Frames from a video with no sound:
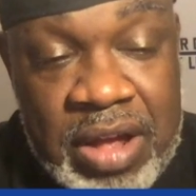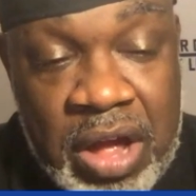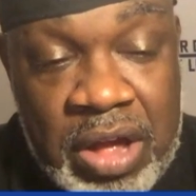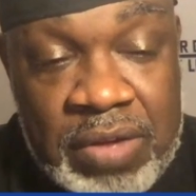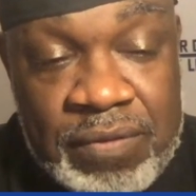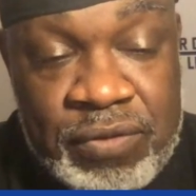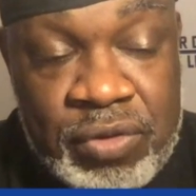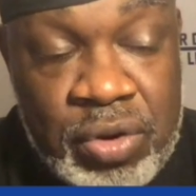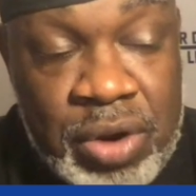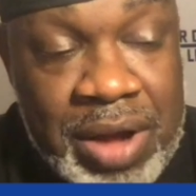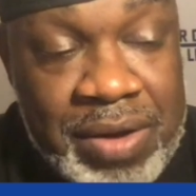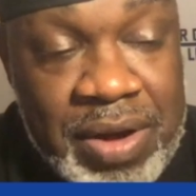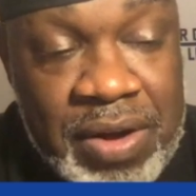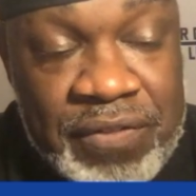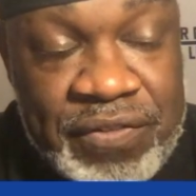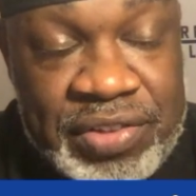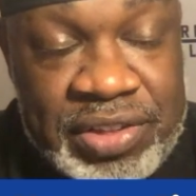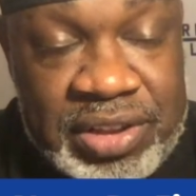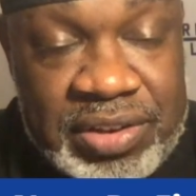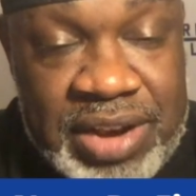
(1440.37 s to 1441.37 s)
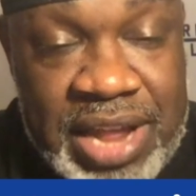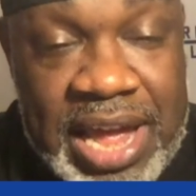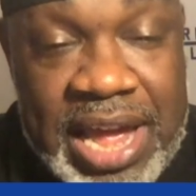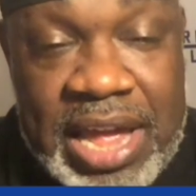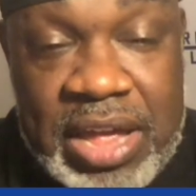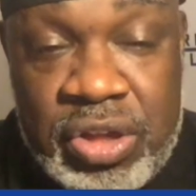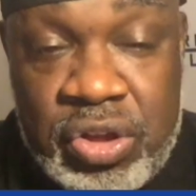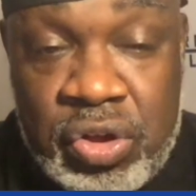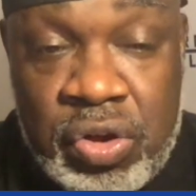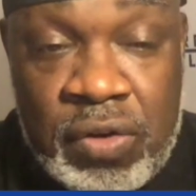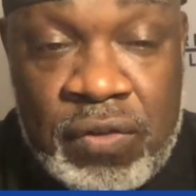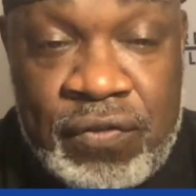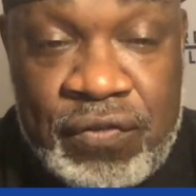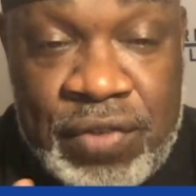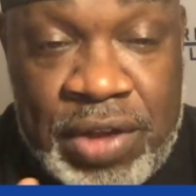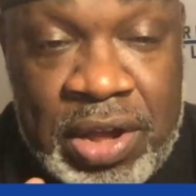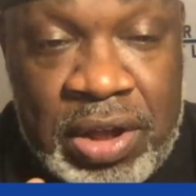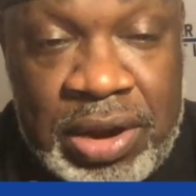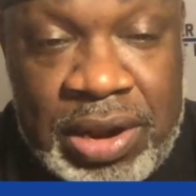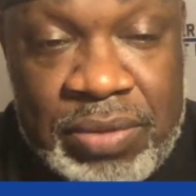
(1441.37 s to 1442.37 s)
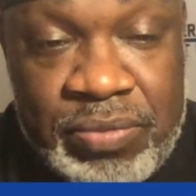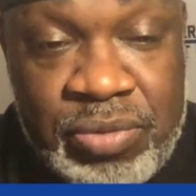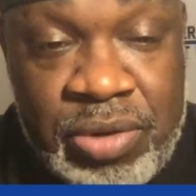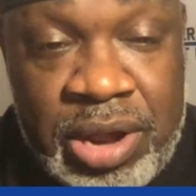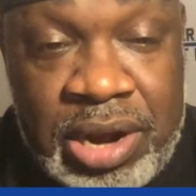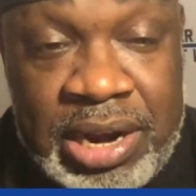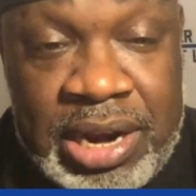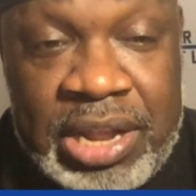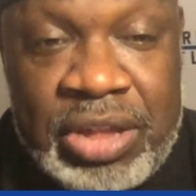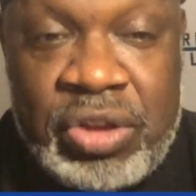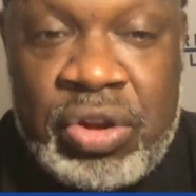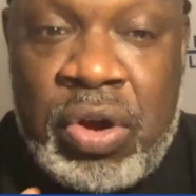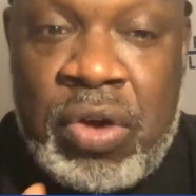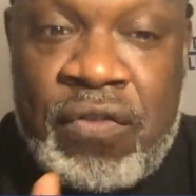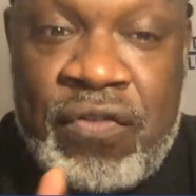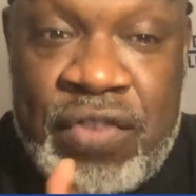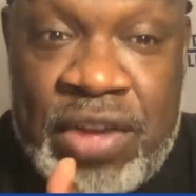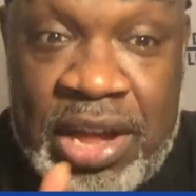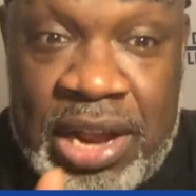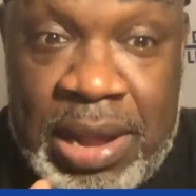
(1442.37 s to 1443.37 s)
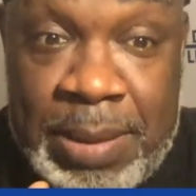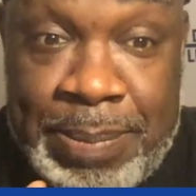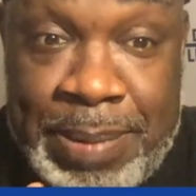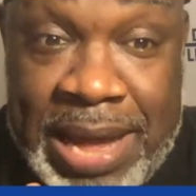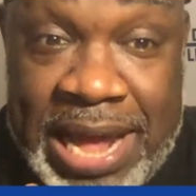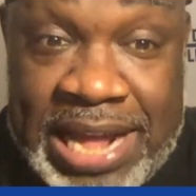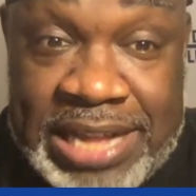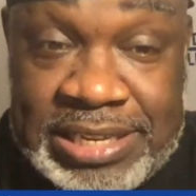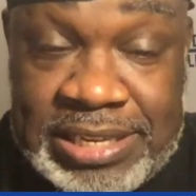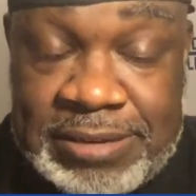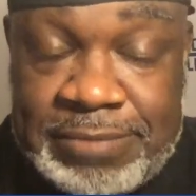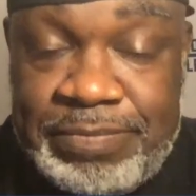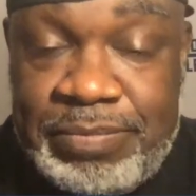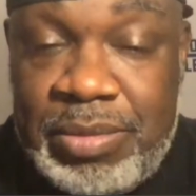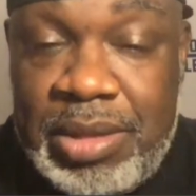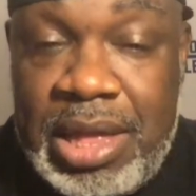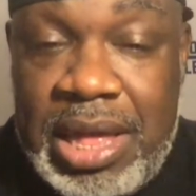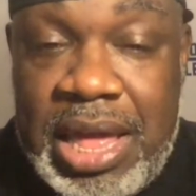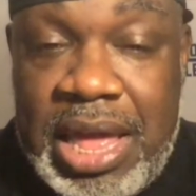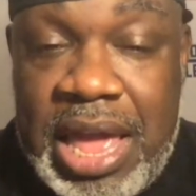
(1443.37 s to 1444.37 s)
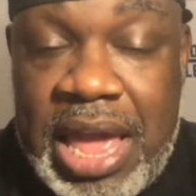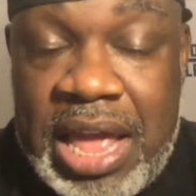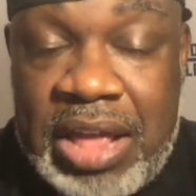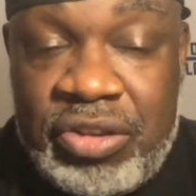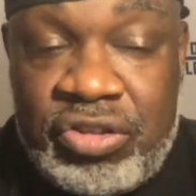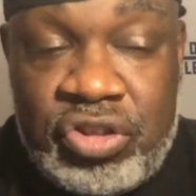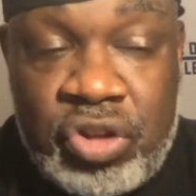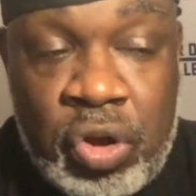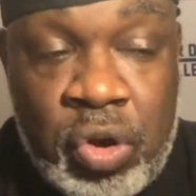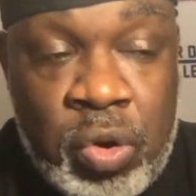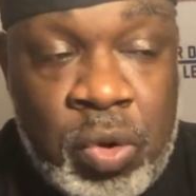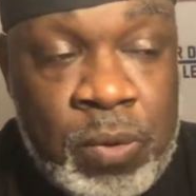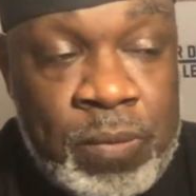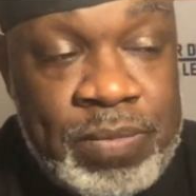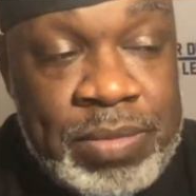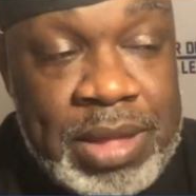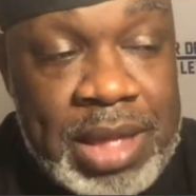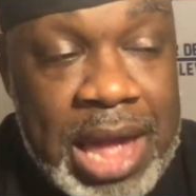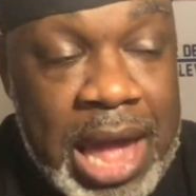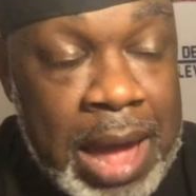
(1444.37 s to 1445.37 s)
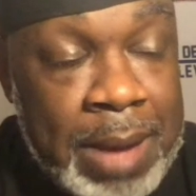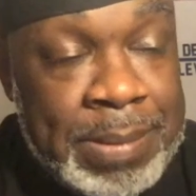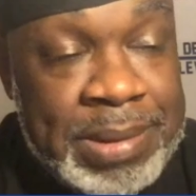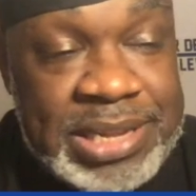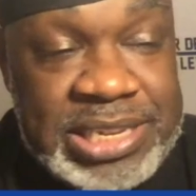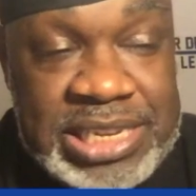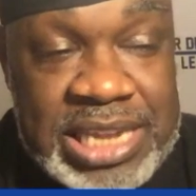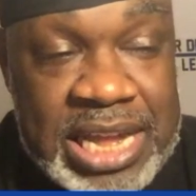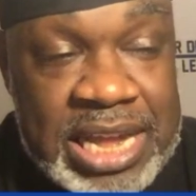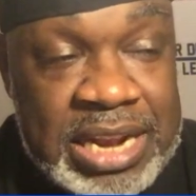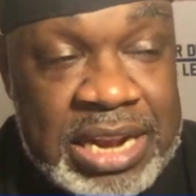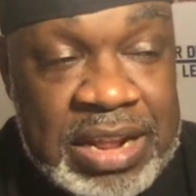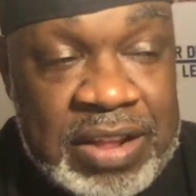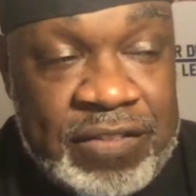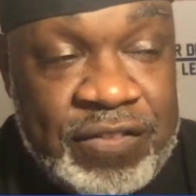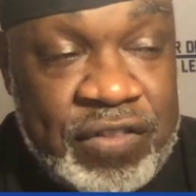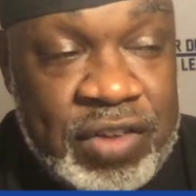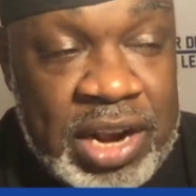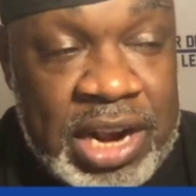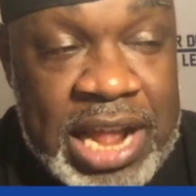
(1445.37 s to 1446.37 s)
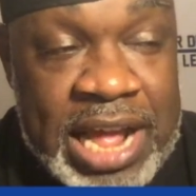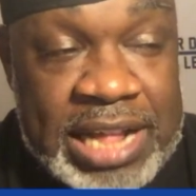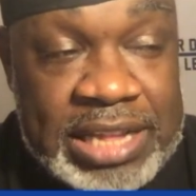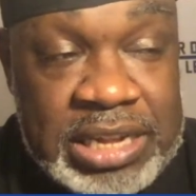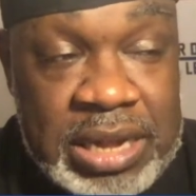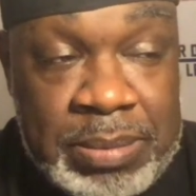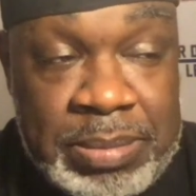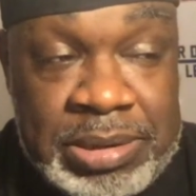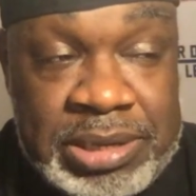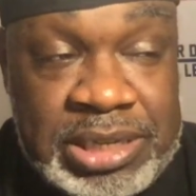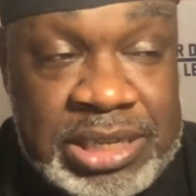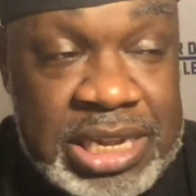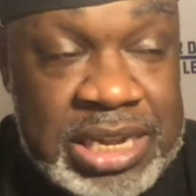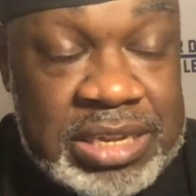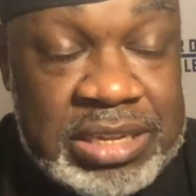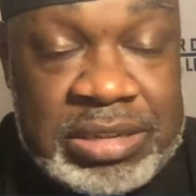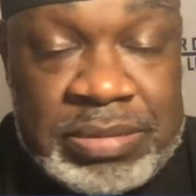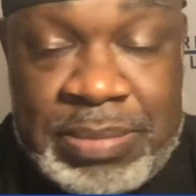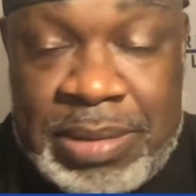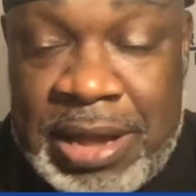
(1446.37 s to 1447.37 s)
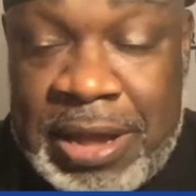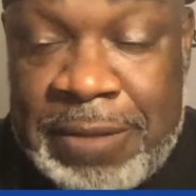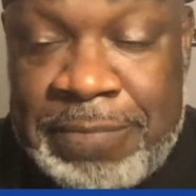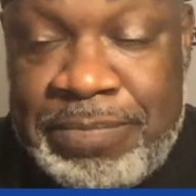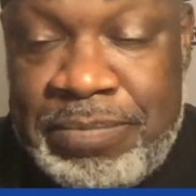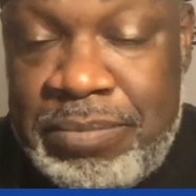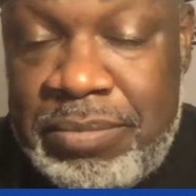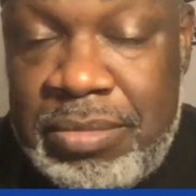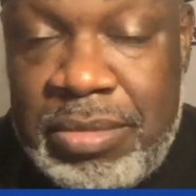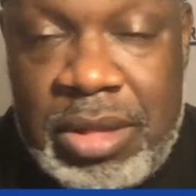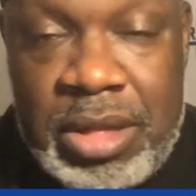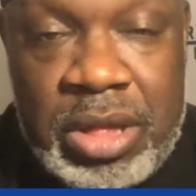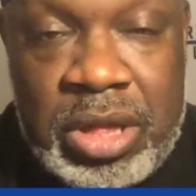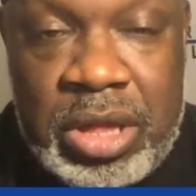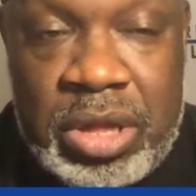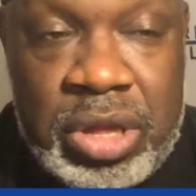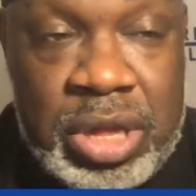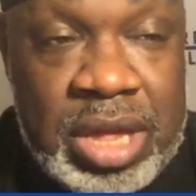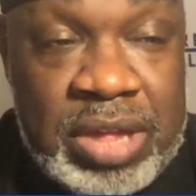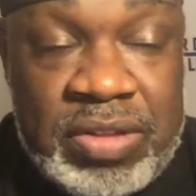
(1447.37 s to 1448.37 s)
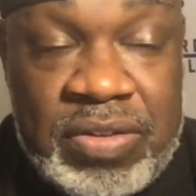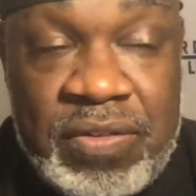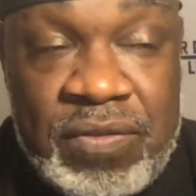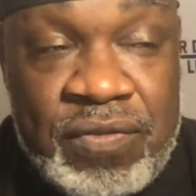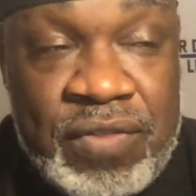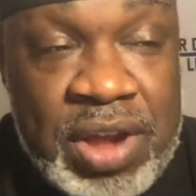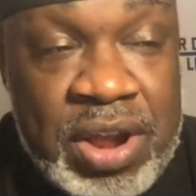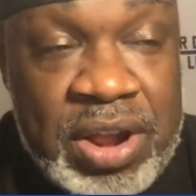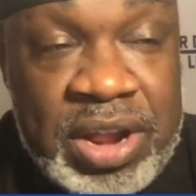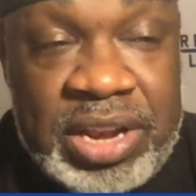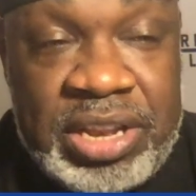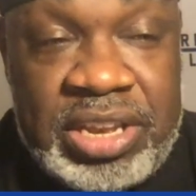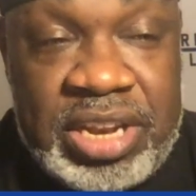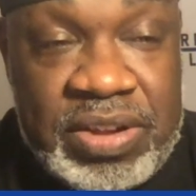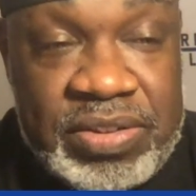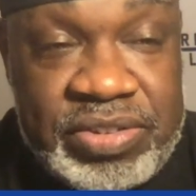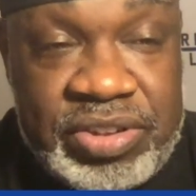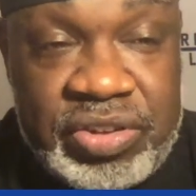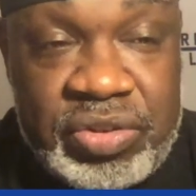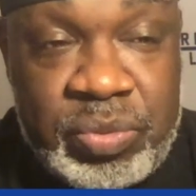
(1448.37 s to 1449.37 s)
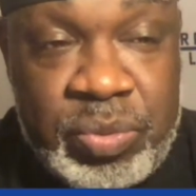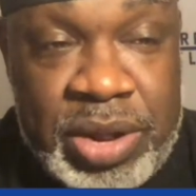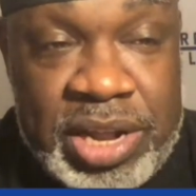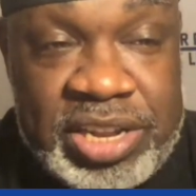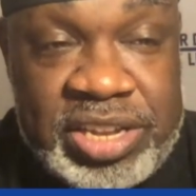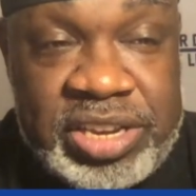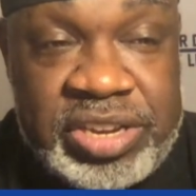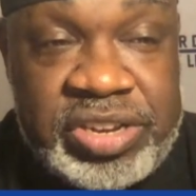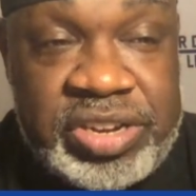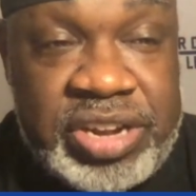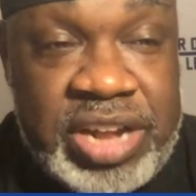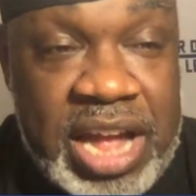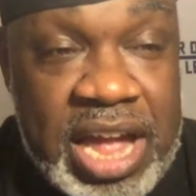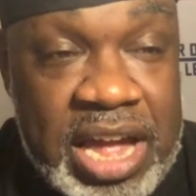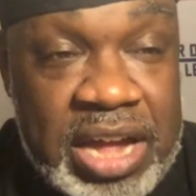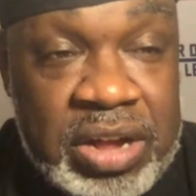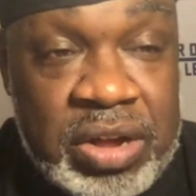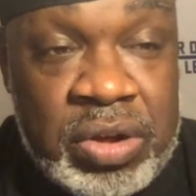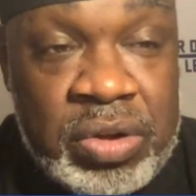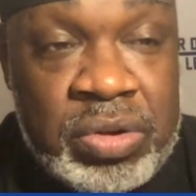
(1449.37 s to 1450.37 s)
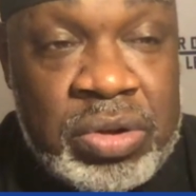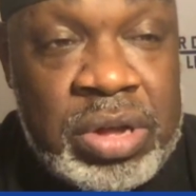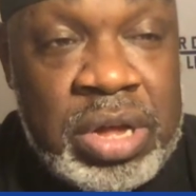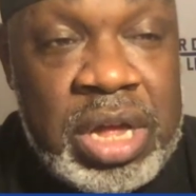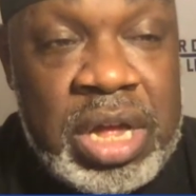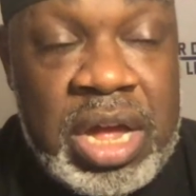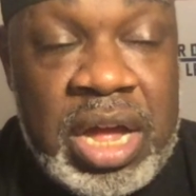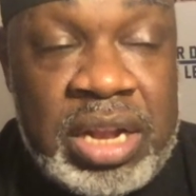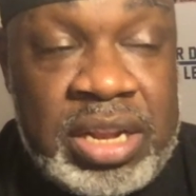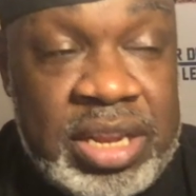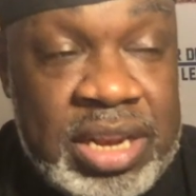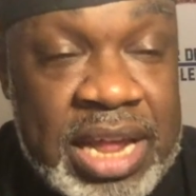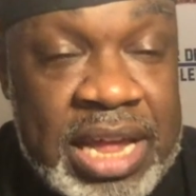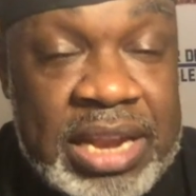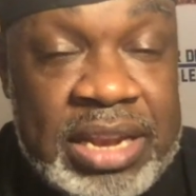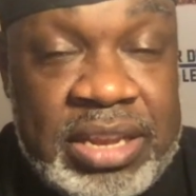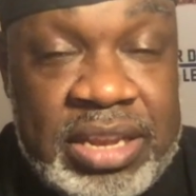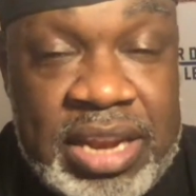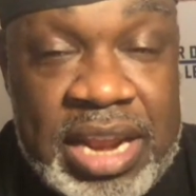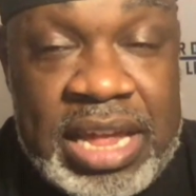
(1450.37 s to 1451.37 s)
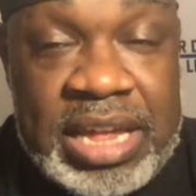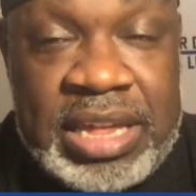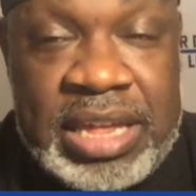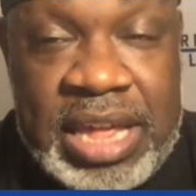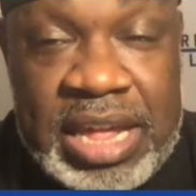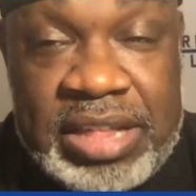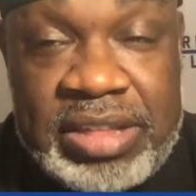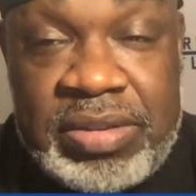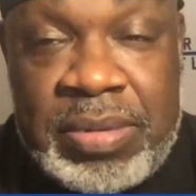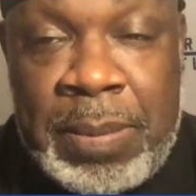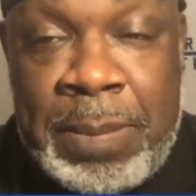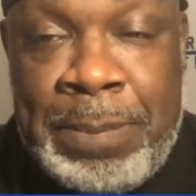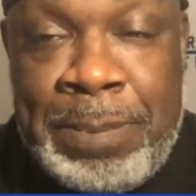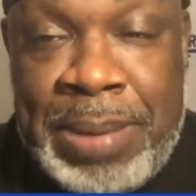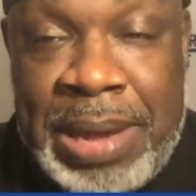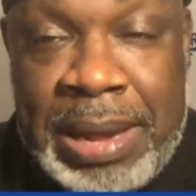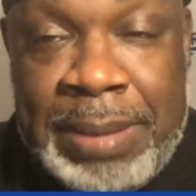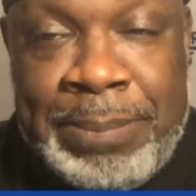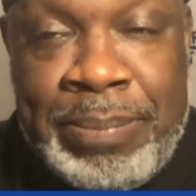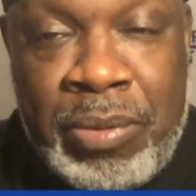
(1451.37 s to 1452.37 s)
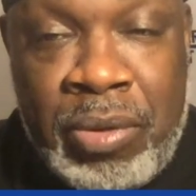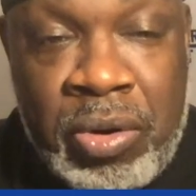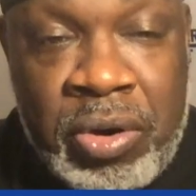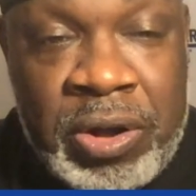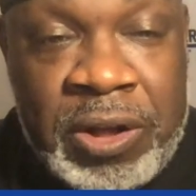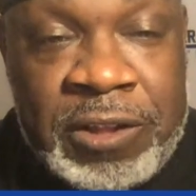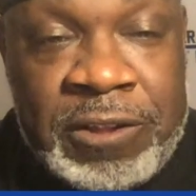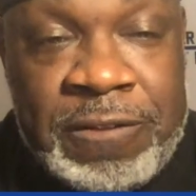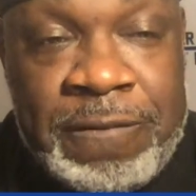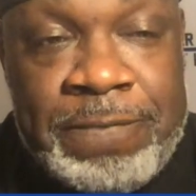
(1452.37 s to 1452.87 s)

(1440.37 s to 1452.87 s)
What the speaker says: if you don't have an offensive line, you're gonna fail at running and you're gonna fail at passing. And so I've been saying this for the last couple of seasons, man. It's a very tough situation in Chicago until they get some big boys